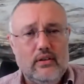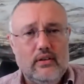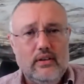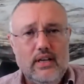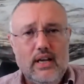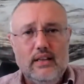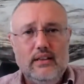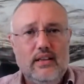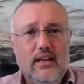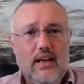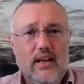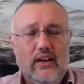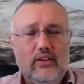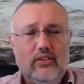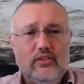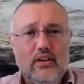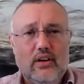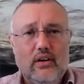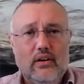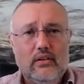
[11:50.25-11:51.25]
Yeah, the A
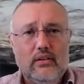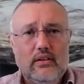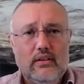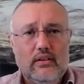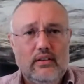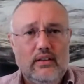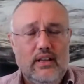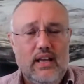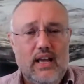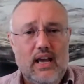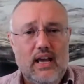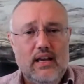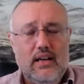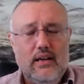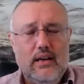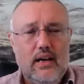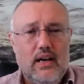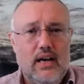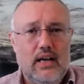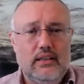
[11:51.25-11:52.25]
star, the
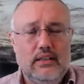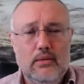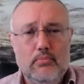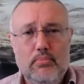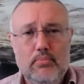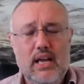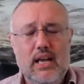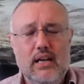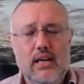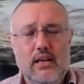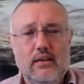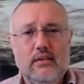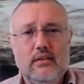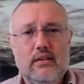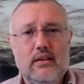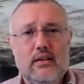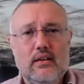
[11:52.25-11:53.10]
A, and the B.